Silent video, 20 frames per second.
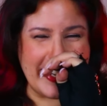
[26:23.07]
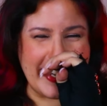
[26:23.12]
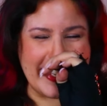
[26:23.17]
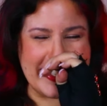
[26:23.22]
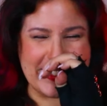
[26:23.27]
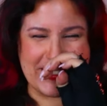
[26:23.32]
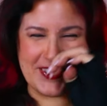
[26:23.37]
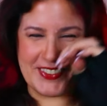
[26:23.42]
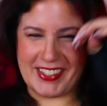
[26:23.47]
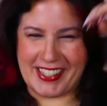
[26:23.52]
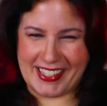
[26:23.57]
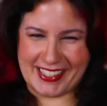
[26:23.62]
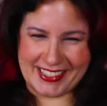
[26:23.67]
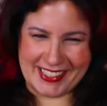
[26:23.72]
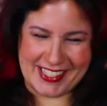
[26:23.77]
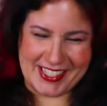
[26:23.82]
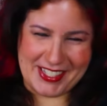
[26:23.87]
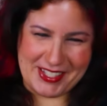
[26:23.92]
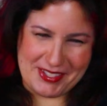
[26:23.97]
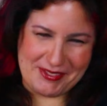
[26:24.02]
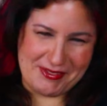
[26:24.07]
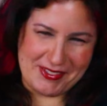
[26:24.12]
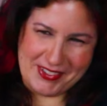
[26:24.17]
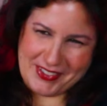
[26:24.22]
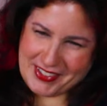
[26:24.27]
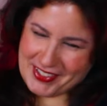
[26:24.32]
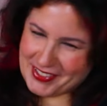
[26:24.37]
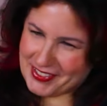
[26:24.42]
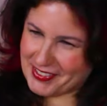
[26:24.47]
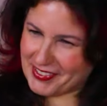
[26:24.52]
That's right. He's
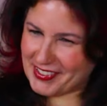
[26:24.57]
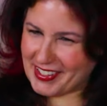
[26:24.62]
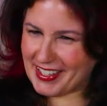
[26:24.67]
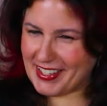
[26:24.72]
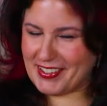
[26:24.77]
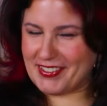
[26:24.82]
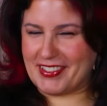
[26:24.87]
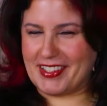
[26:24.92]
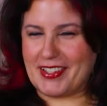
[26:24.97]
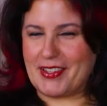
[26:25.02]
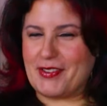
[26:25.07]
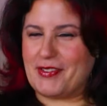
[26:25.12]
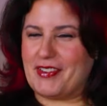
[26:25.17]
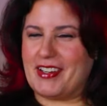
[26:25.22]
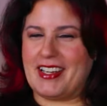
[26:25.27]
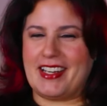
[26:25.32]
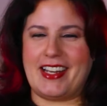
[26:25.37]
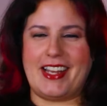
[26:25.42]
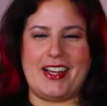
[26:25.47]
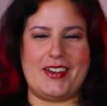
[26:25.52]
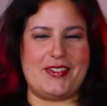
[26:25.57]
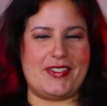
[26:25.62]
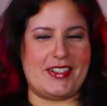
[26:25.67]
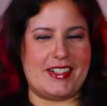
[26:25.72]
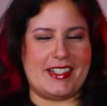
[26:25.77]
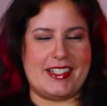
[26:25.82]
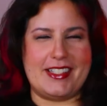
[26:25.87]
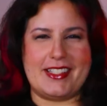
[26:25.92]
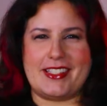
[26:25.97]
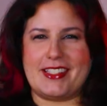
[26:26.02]
smoking away with
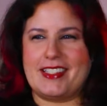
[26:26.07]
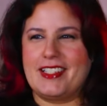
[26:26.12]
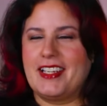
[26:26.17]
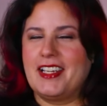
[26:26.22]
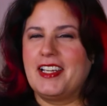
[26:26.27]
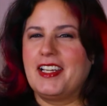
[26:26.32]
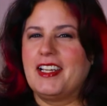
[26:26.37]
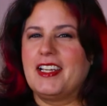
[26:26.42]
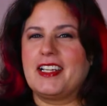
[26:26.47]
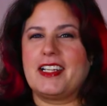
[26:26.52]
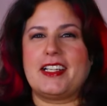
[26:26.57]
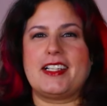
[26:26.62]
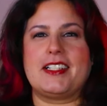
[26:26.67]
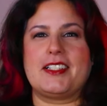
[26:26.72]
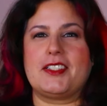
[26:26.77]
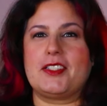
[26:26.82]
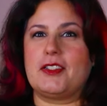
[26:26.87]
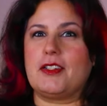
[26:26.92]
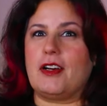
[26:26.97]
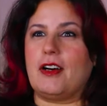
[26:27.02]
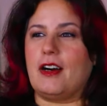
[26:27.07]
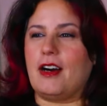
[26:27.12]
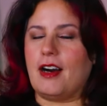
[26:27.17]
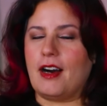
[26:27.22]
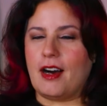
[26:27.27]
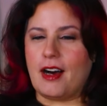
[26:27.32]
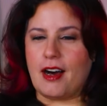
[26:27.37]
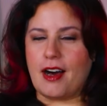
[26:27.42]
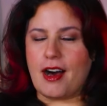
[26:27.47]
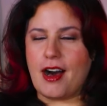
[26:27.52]
whatever is.
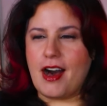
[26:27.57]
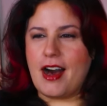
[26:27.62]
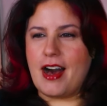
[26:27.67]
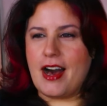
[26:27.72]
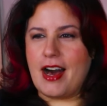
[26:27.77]
Oh.